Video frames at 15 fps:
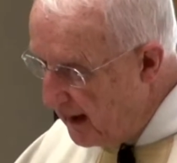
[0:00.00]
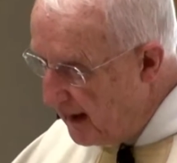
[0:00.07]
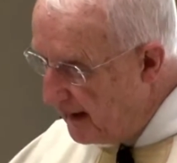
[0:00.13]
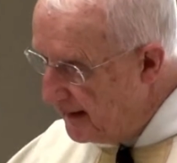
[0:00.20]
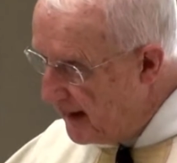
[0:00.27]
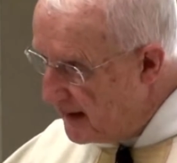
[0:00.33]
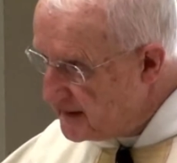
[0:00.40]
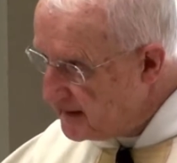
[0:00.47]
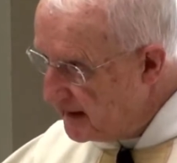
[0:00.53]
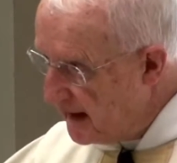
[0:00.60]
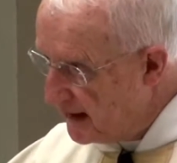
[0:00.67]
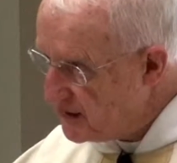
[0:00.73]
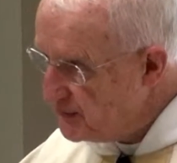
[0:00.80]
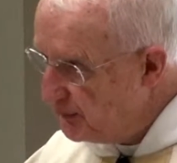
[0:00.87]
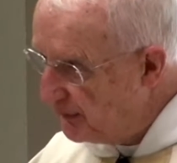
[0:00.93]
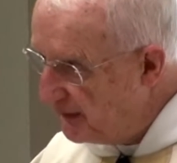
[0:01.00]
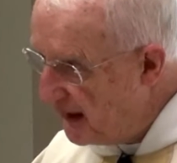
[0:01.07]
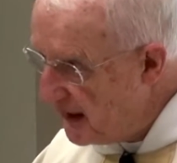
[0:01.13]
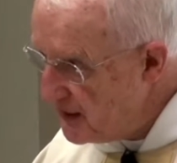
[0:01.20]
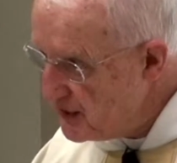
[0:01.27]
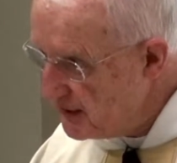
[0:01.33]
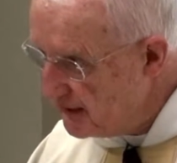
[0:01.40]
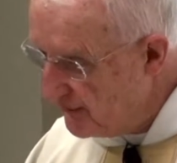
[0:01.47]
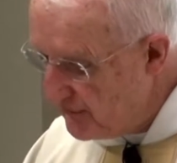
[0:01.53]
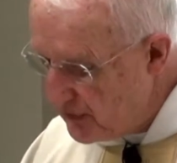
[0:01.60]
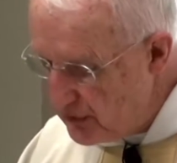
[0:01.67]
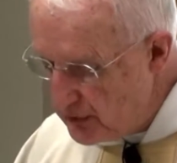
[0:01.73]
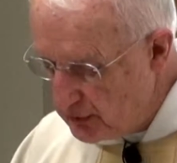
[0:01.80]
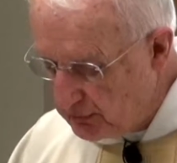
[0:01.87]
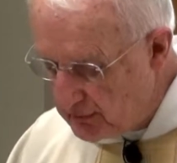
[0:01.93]
and ask an explanation of the
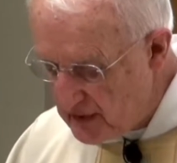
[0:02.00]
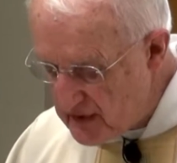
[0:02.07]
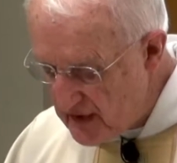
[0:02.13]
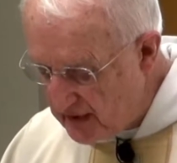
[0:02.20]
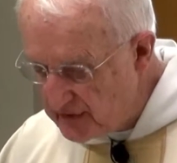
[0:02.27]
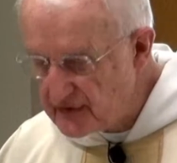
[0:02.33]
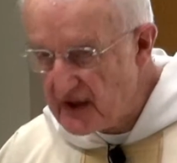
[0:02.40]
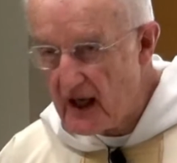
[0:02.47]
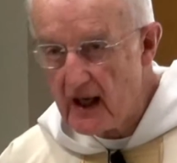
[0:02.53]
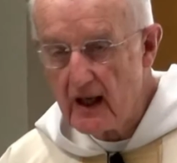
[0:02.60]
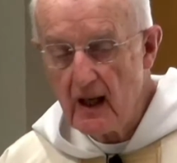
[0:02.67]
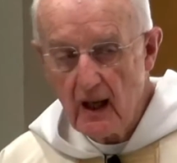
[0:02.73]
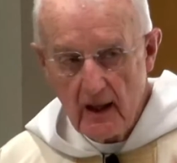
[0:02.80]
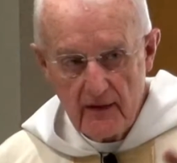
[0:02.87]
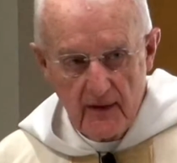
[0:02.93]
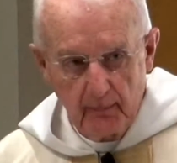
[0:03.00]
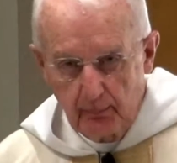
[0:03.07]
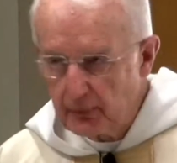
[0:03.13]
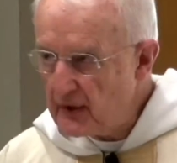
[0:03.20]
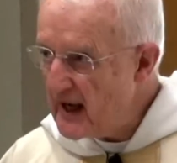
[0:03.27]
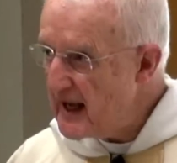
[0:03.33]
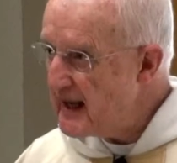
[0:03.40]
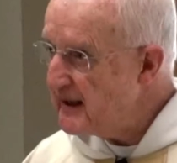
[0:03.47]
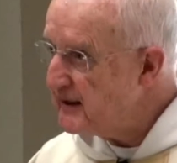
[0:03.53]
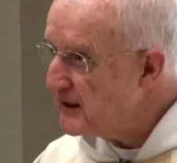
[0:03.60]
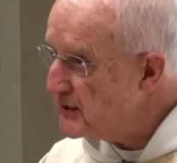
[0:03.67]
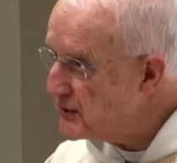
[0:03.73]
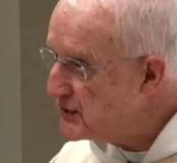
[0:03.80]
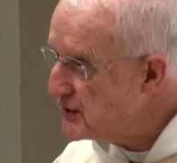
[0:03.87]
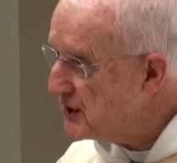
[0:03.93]
Eucharist, they'll say, the bread
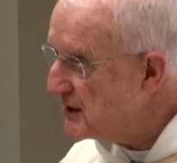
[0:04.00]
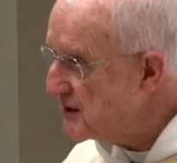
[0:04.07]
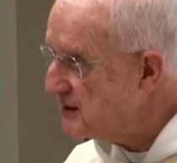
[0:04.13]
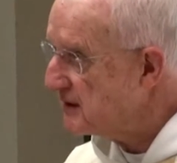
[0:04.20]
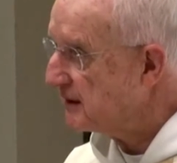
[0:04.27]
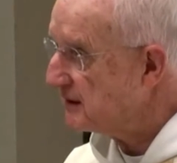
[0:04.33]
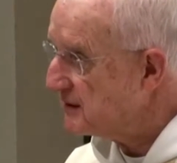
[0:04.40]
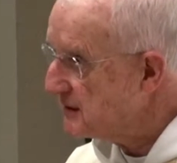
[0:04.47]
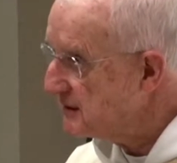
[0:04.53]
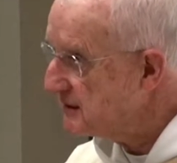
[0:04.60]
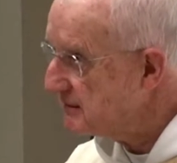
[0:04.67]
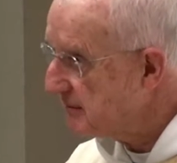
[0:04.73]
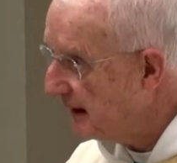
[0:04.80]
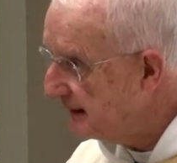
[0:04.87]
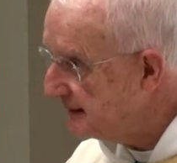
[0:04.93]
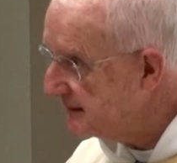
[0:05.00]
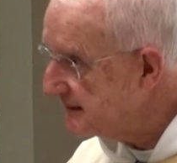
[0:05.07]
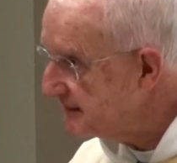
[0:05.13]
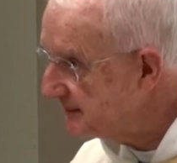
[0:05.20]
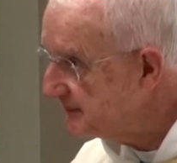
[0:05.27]
is Jesus, right?